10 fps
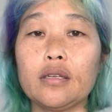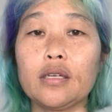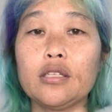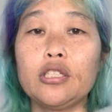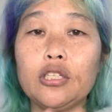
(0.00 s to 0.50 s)

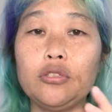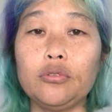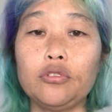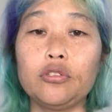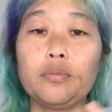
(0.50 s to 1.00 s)

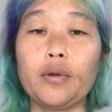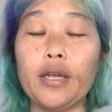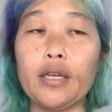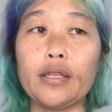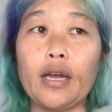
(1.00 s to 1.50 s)
continue to
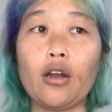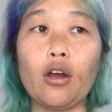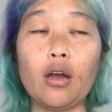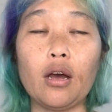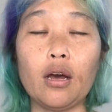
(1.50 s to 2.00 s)
bring that
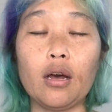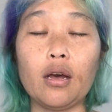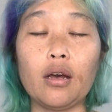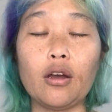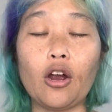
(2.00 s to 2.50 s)

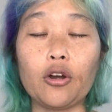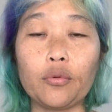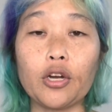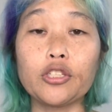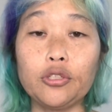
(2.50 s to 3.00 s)

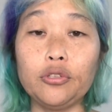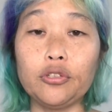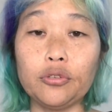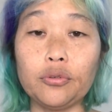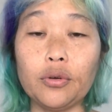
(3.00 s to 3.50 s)
artwork to
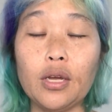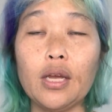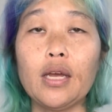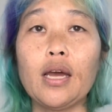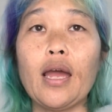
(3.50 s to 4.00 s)
you,
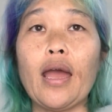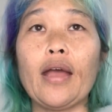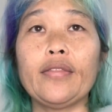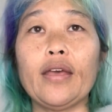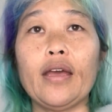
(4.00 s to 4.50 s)

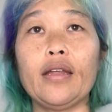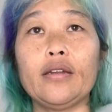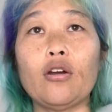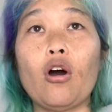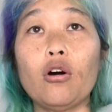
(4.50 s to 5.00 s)
and
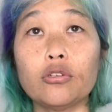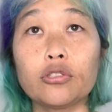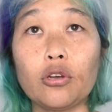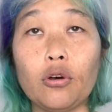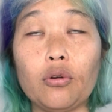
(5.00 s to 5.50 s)
then
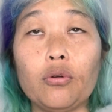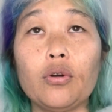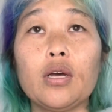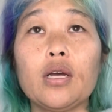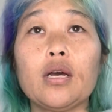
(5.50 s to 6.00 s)
also
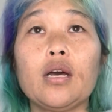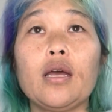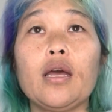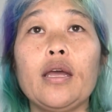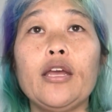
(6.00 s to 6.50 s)

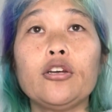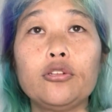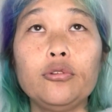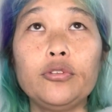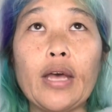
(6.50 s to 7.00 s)

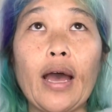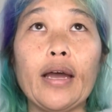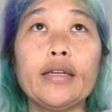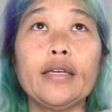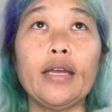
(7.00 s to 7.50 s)
include
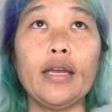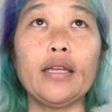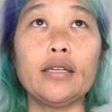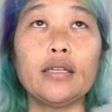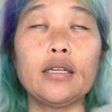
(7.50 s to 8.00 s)
that
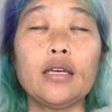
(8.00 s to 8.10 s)
in